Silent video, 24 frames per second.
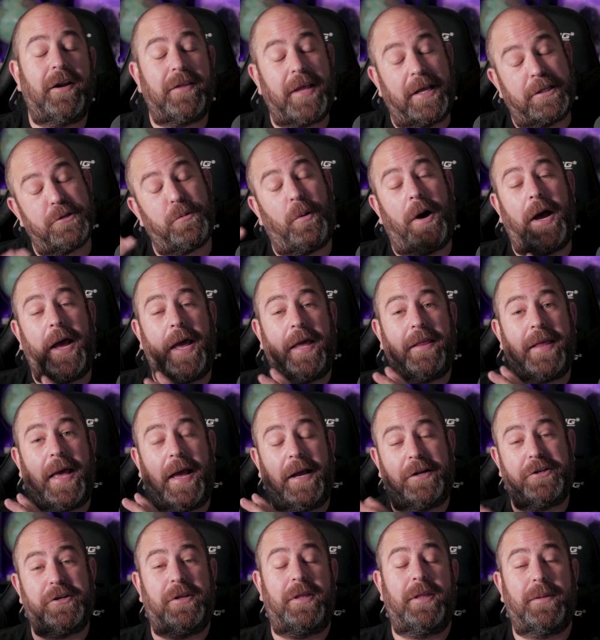That's why
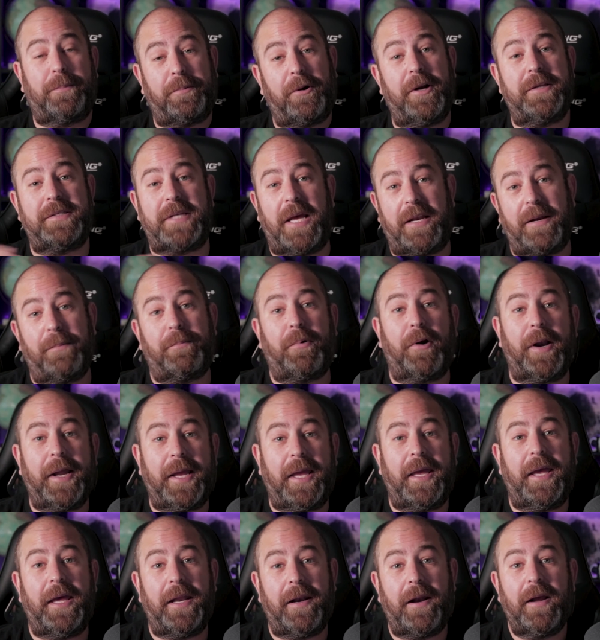actually the prince had to bring
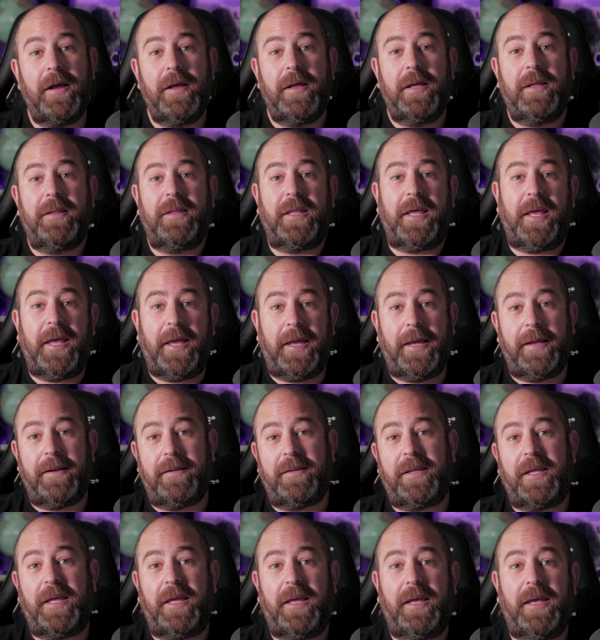in
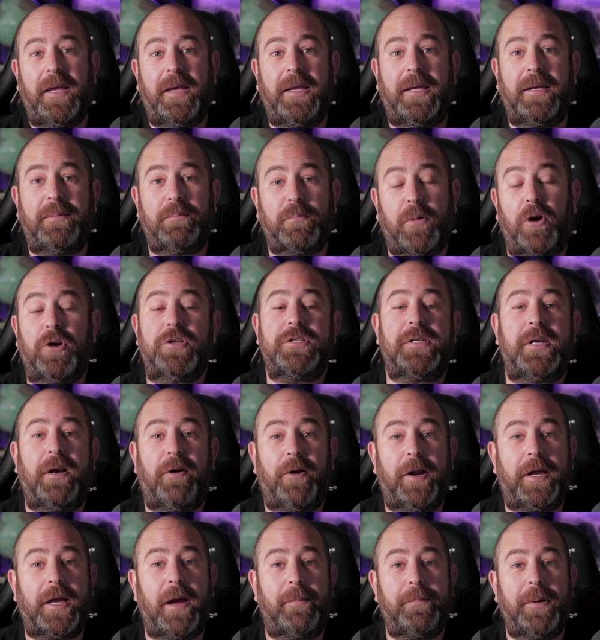the
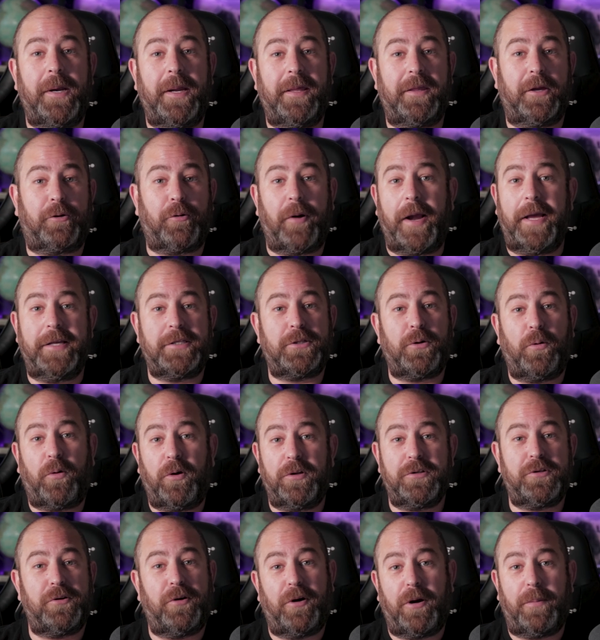mercenary company, the Grey
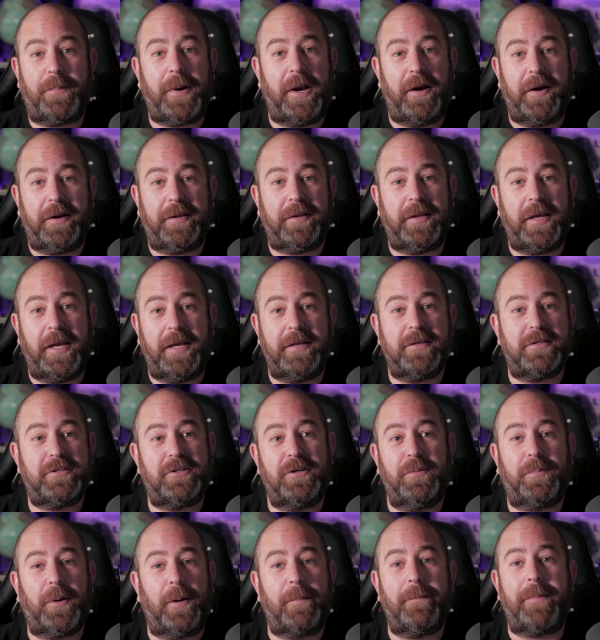Swords, who are apparently
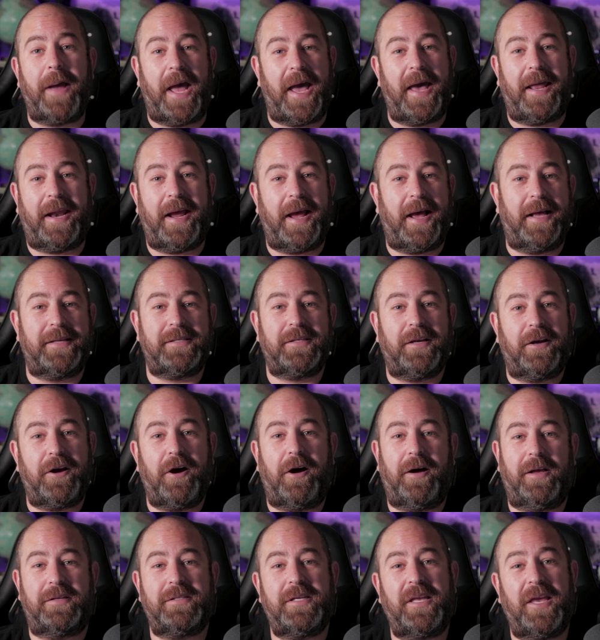super badass and
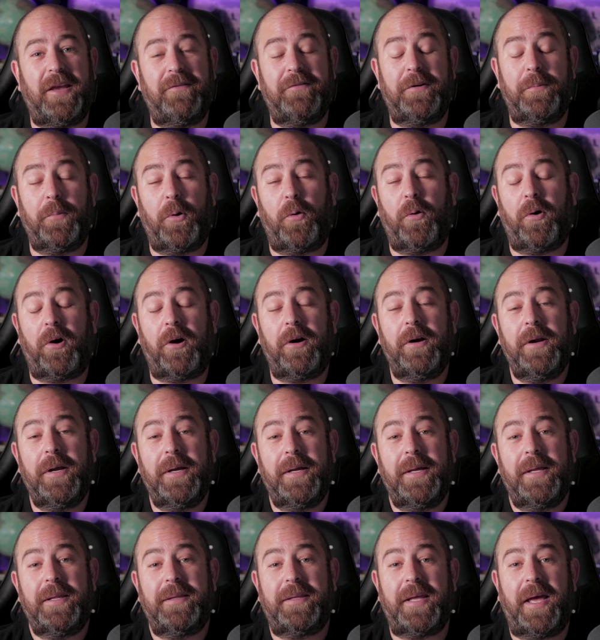cost even more
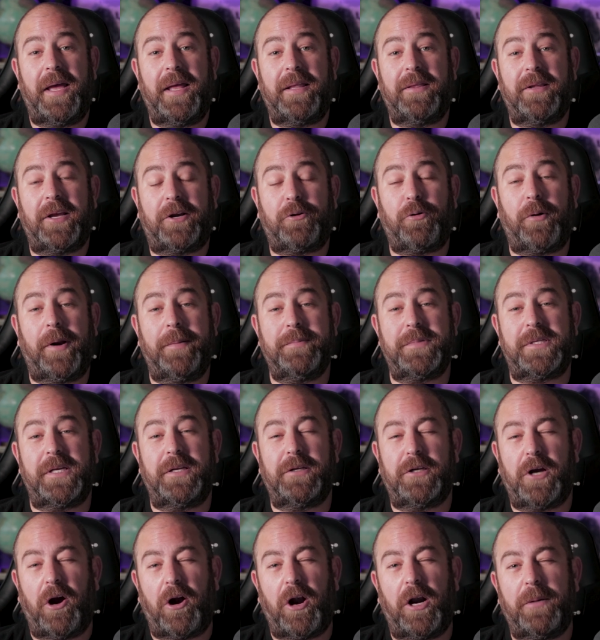than the Crimson
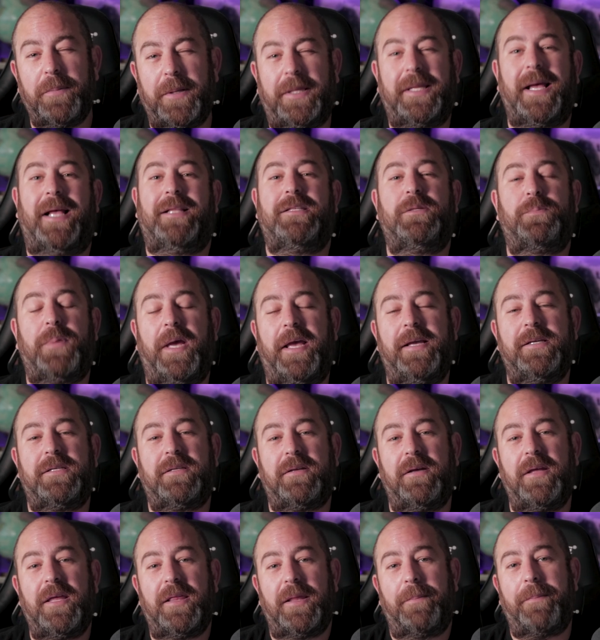Guard. But that's
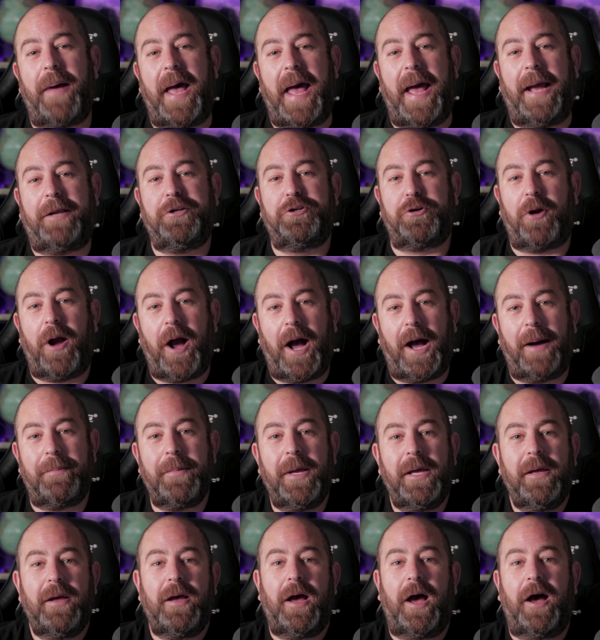basically the backdrop
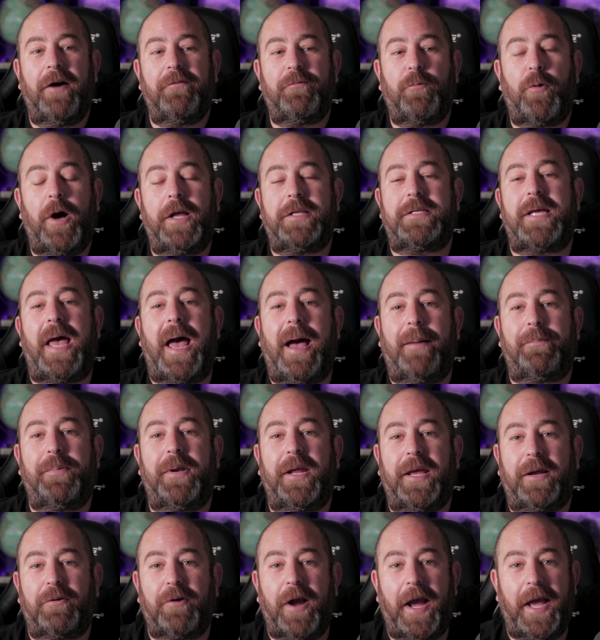of what's
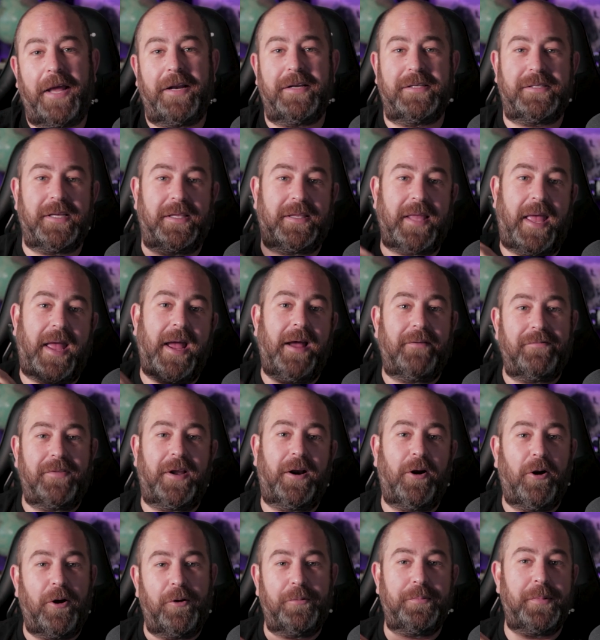happening, right? Is that they have
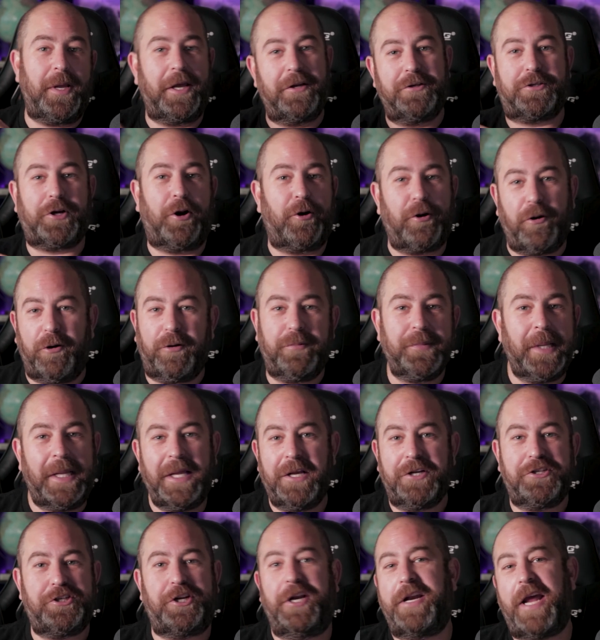their own internal
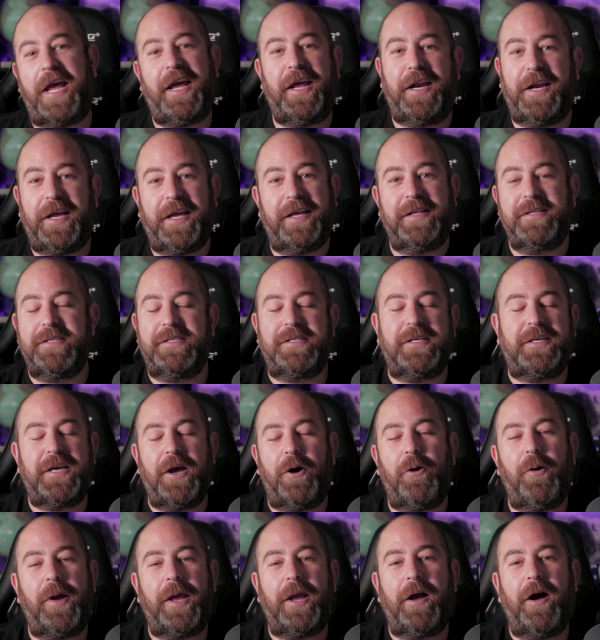shenanigans
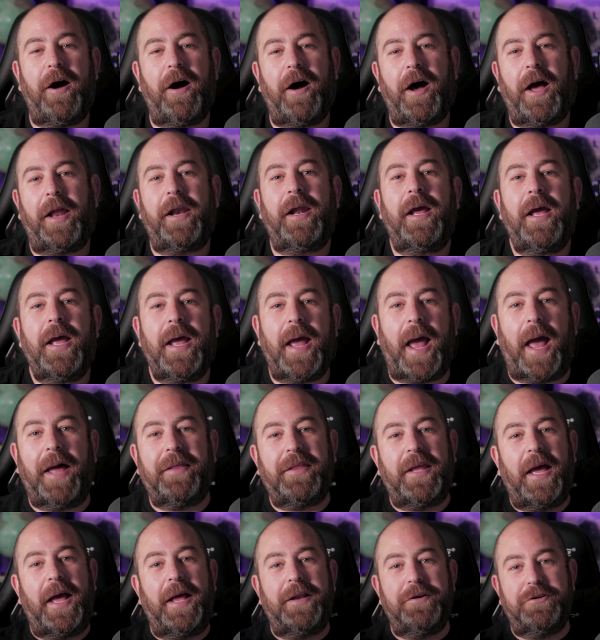going on,
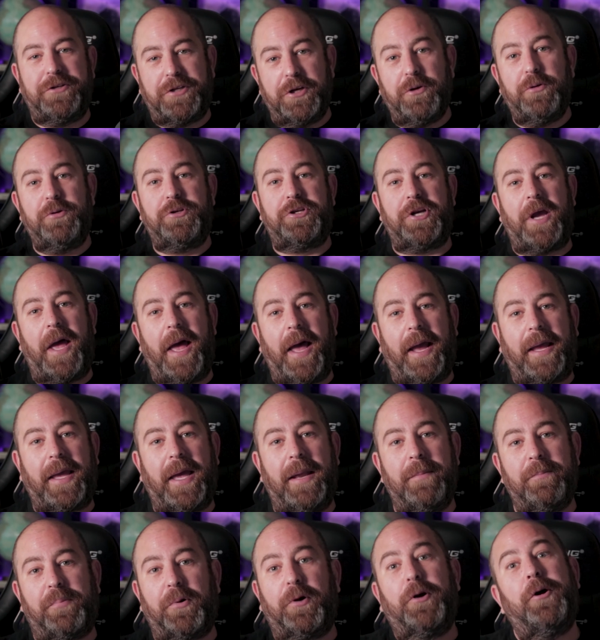and that Dujek
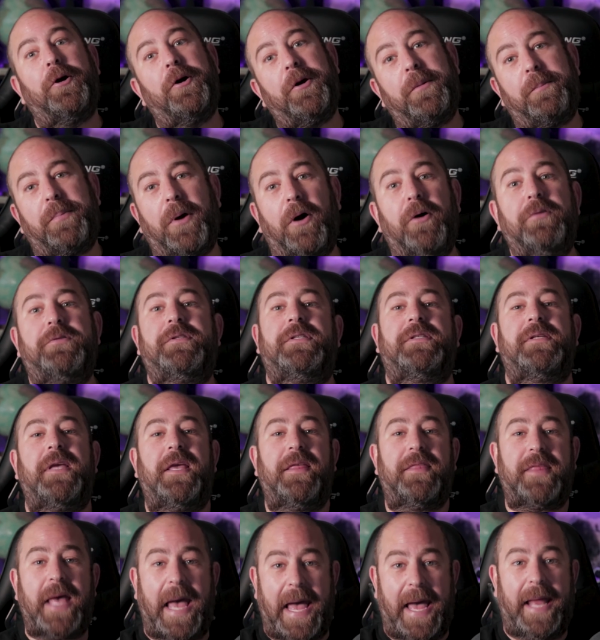and Brood both see
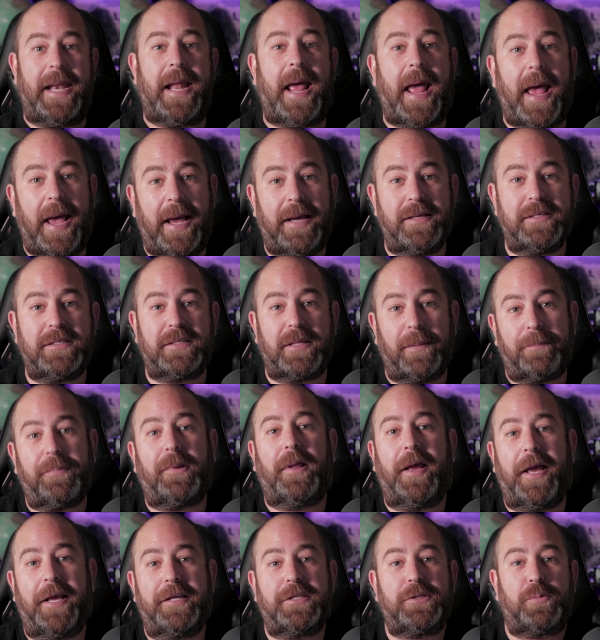that as the
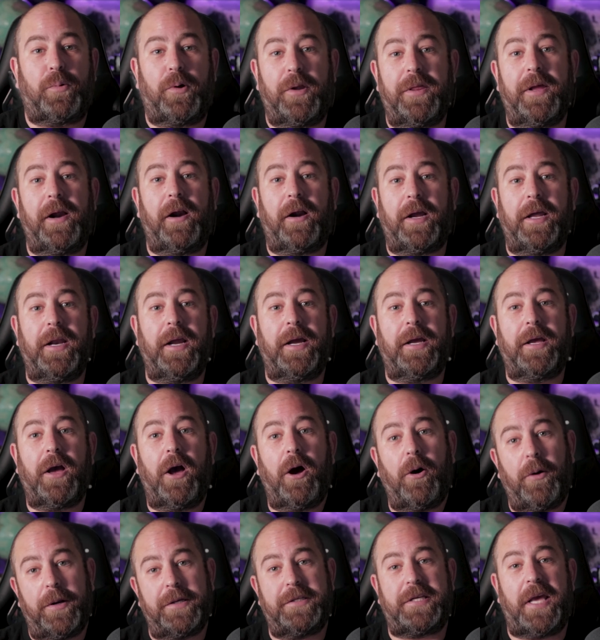place where they're going to
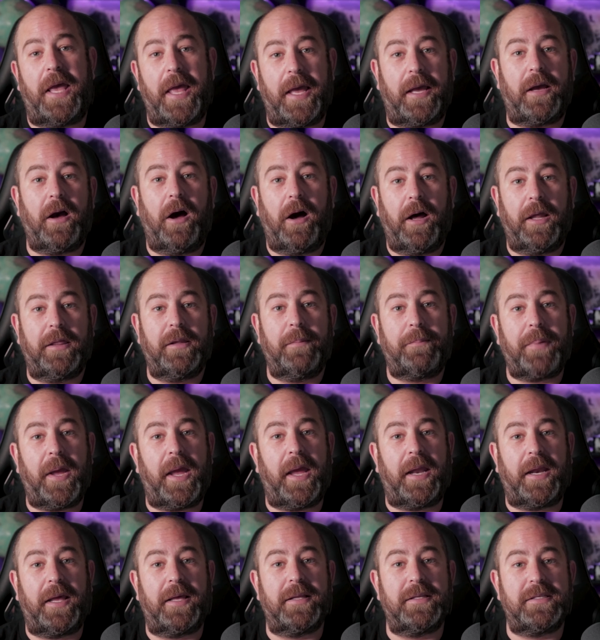go and take on the
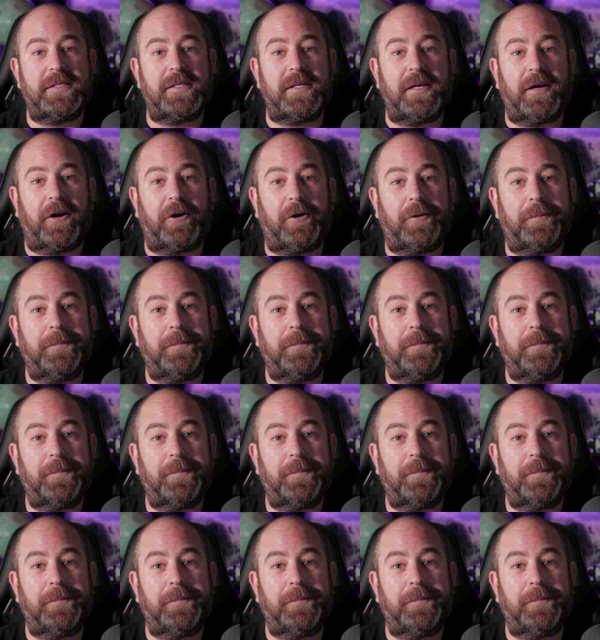Panian Seer.